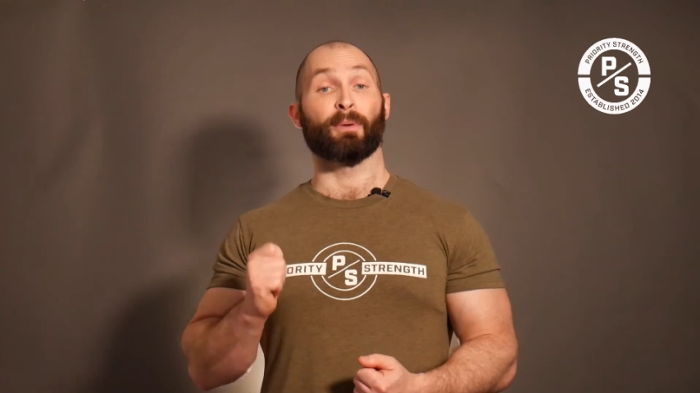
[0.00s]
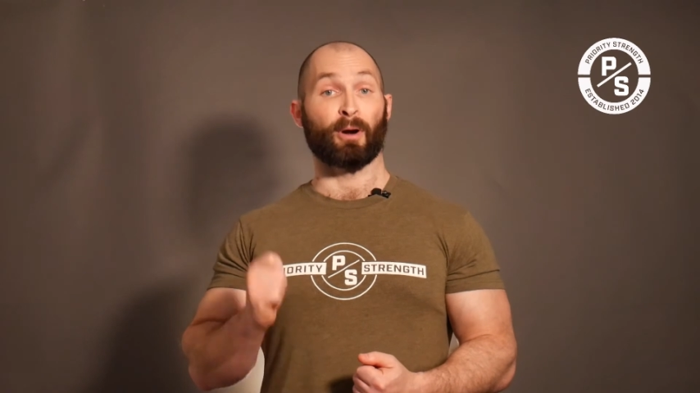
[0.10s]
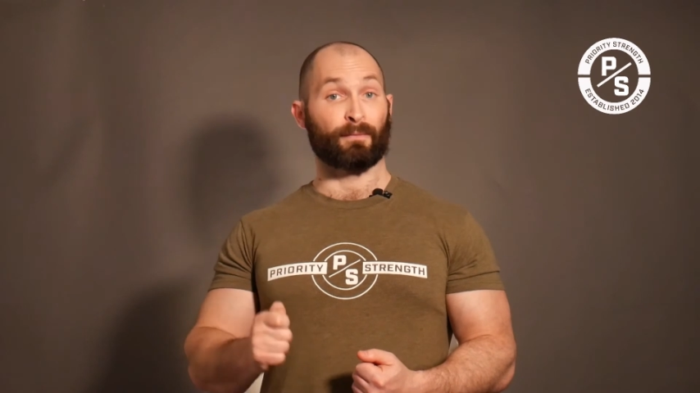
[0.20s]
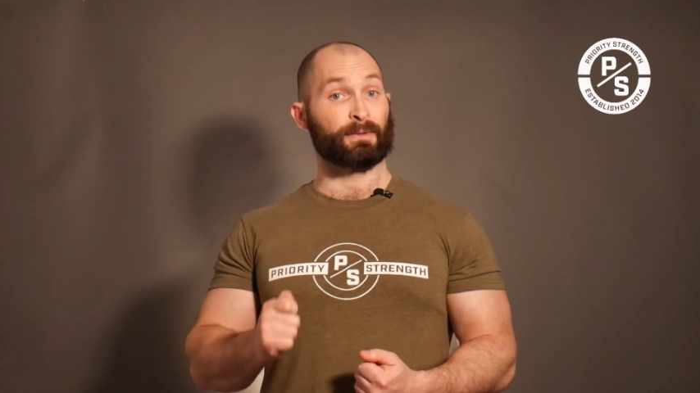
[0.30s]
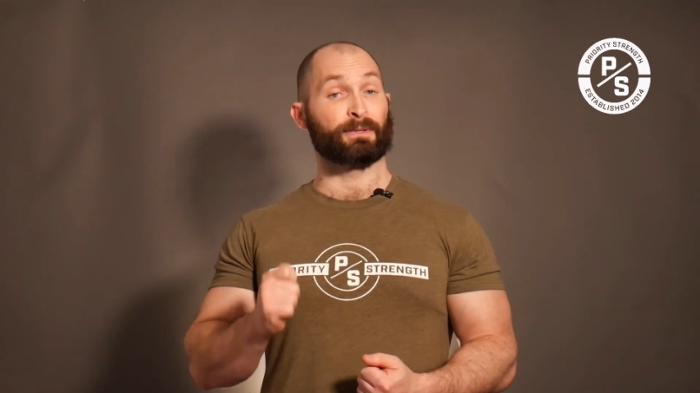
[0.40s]

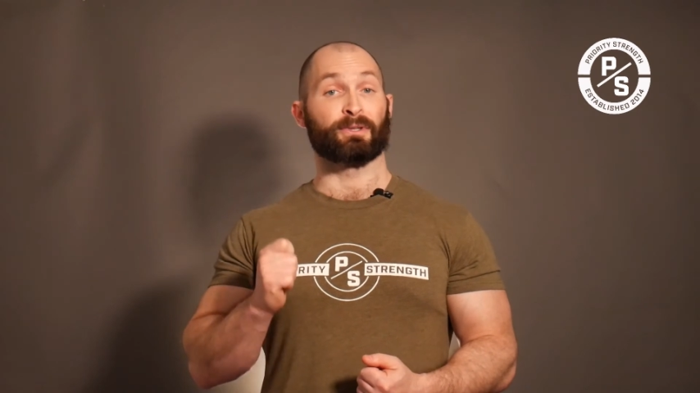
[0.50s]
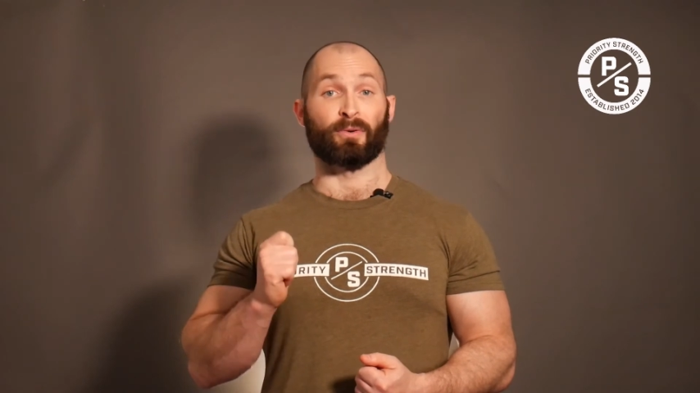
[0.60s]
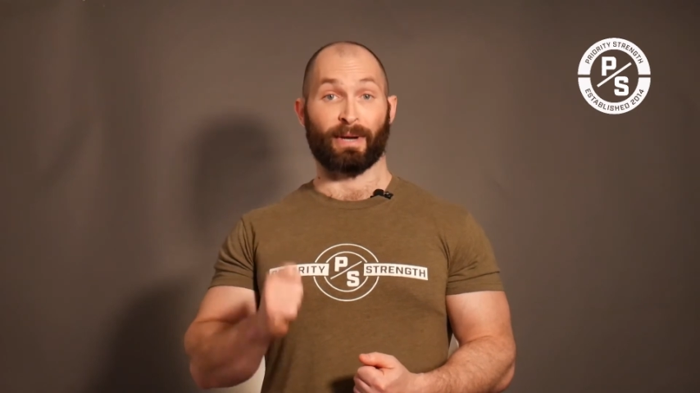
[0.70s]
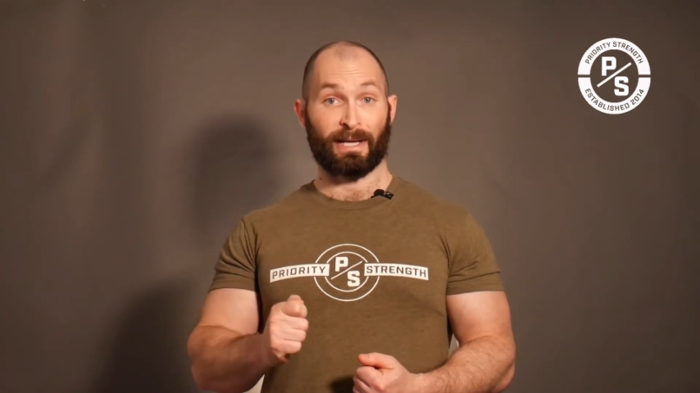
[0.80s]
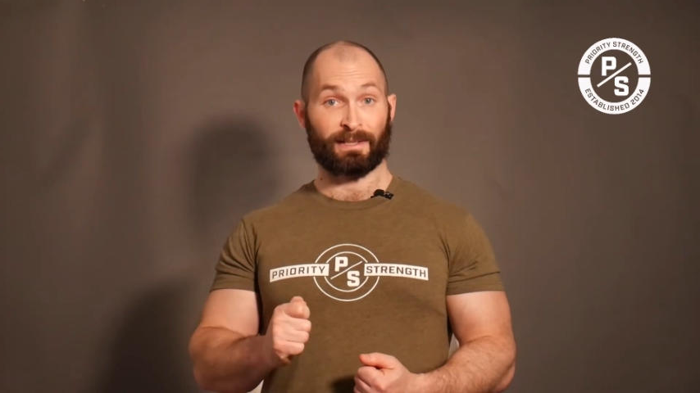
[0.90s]
perfectly
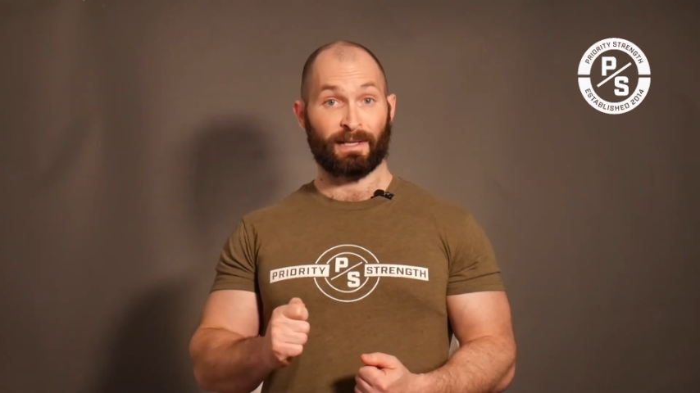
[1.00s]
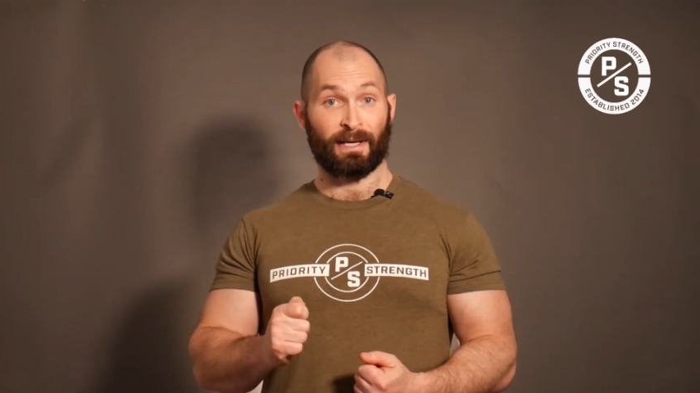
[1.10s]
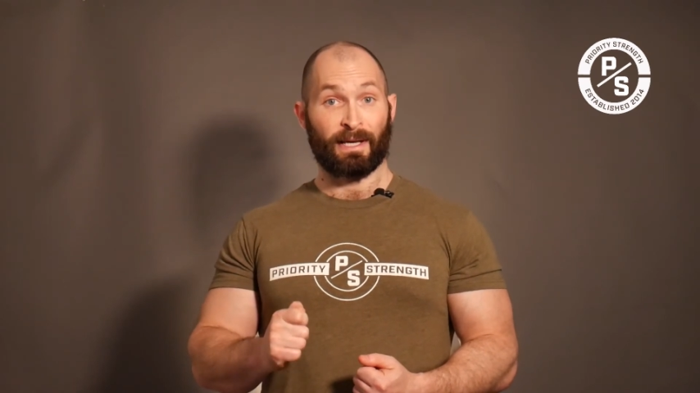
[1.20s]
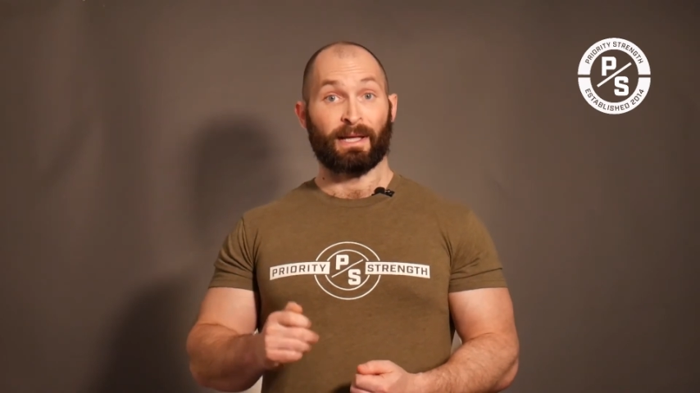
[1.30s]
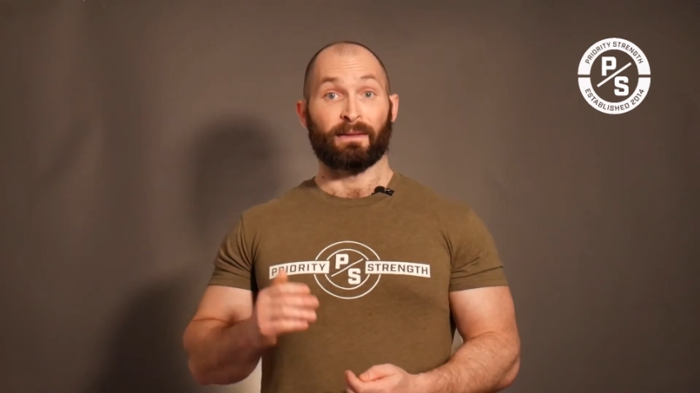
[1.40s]
correct,
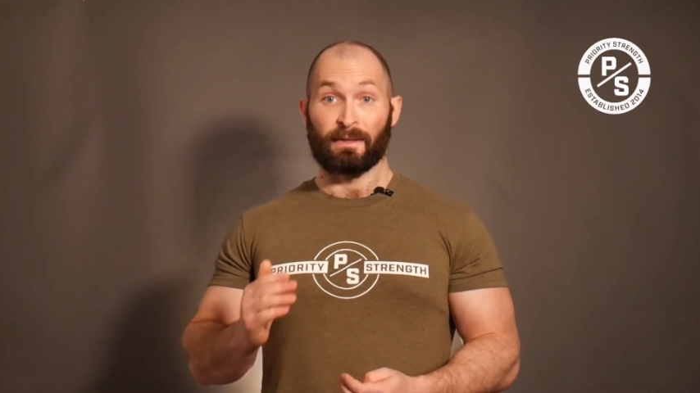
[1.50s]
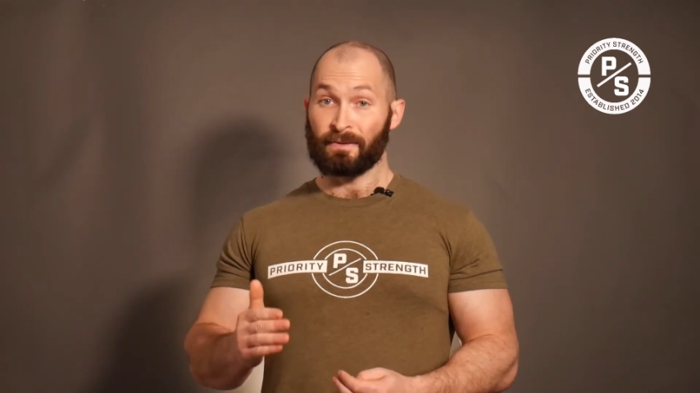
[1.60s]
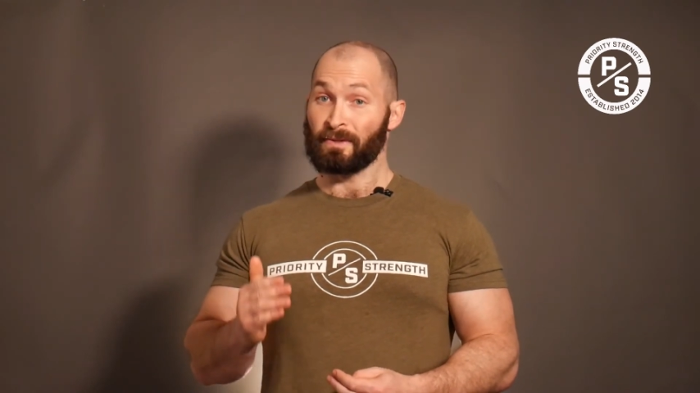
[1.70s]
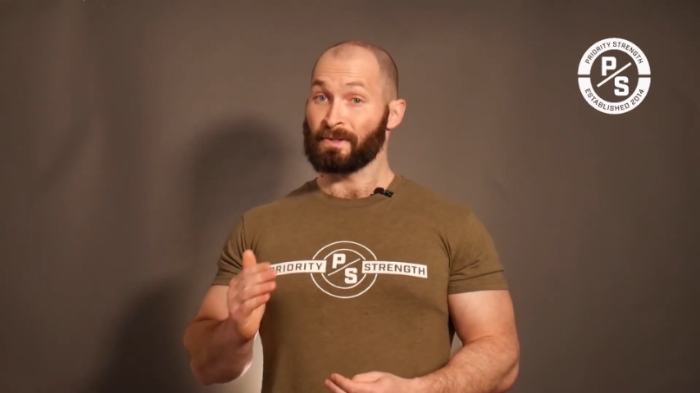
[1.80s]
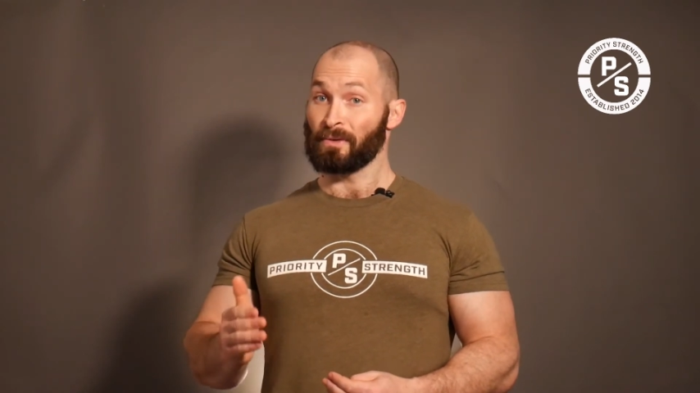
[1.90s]

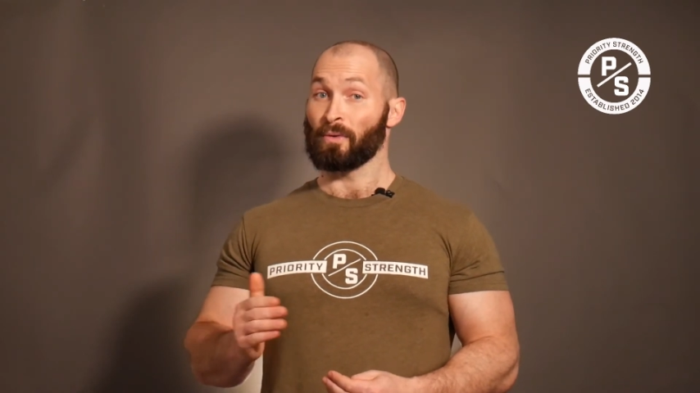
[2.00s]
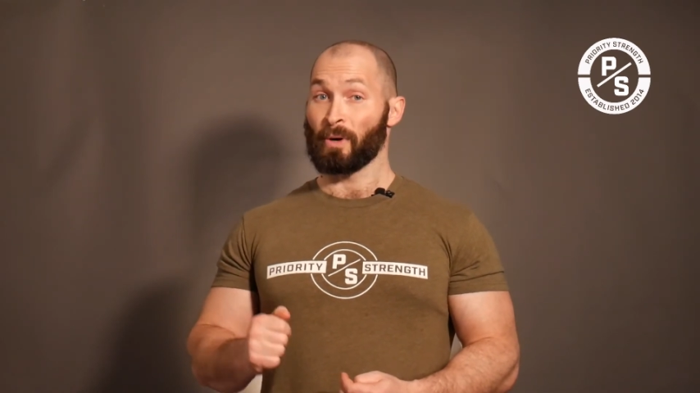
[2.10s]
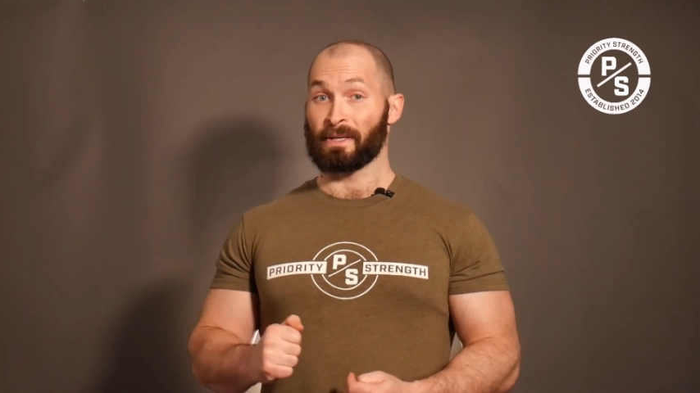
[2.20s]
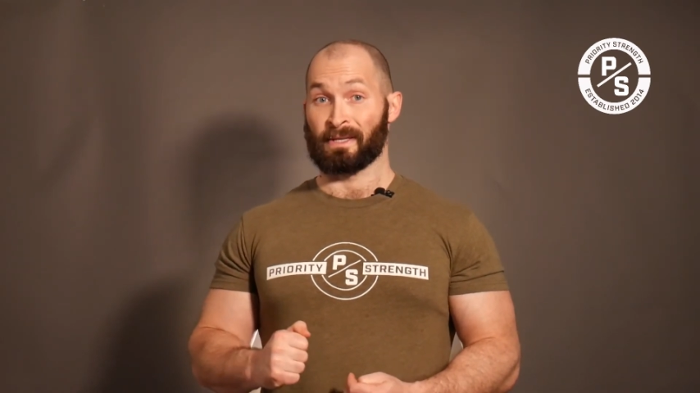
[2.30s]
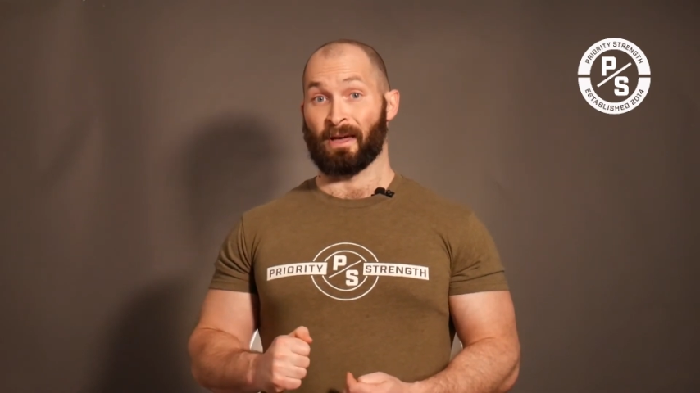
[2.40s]
these are still
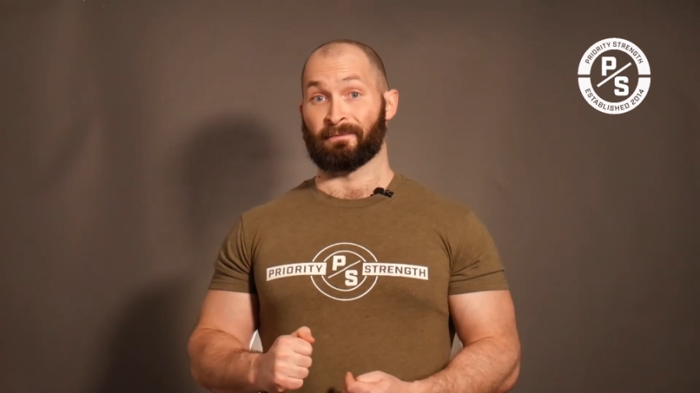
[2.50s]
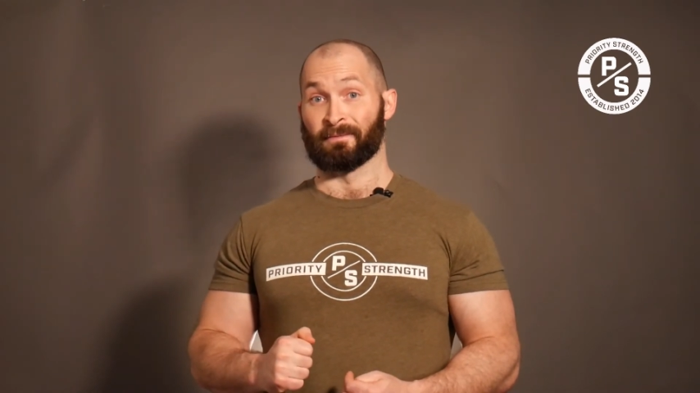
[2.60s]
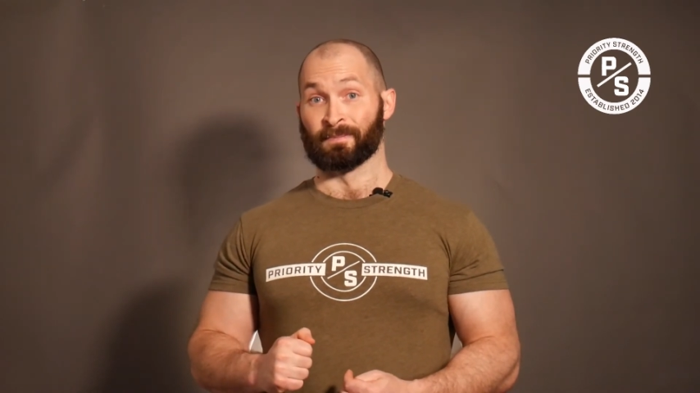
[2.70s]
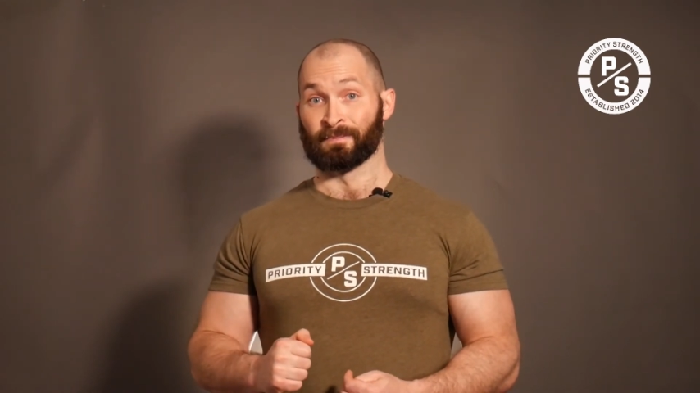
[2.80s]
quite tough.